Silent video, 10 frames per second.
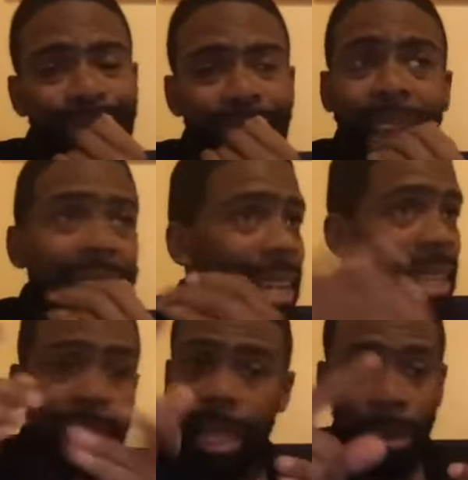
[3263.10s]
and
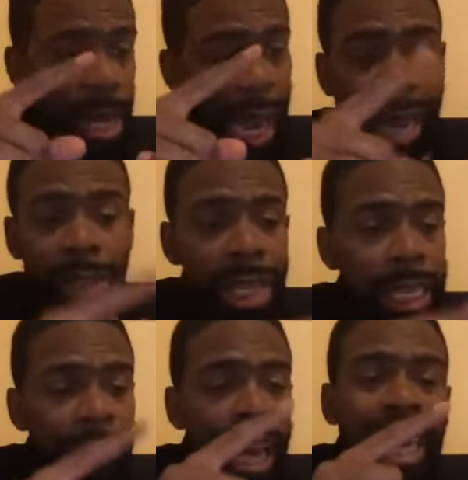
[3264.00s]
atrazine is
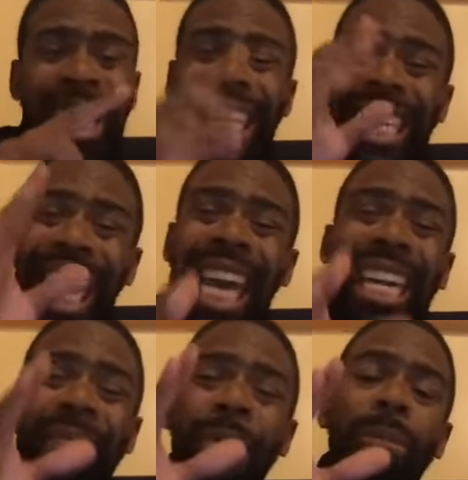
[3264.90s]
found in
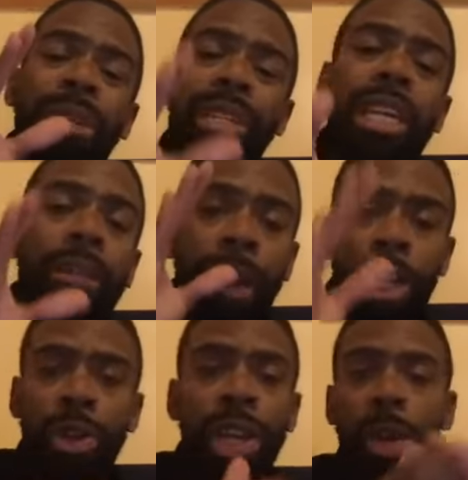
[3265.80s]
94% of our
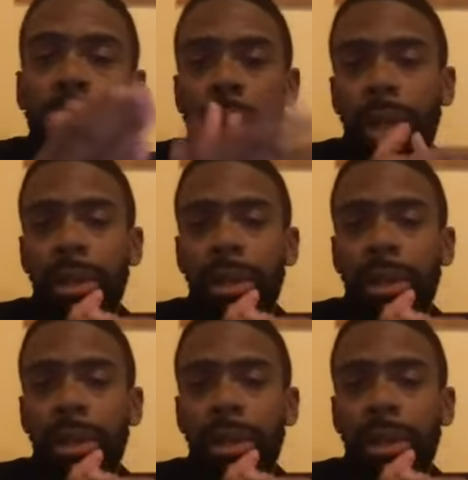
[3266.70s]
drinking water.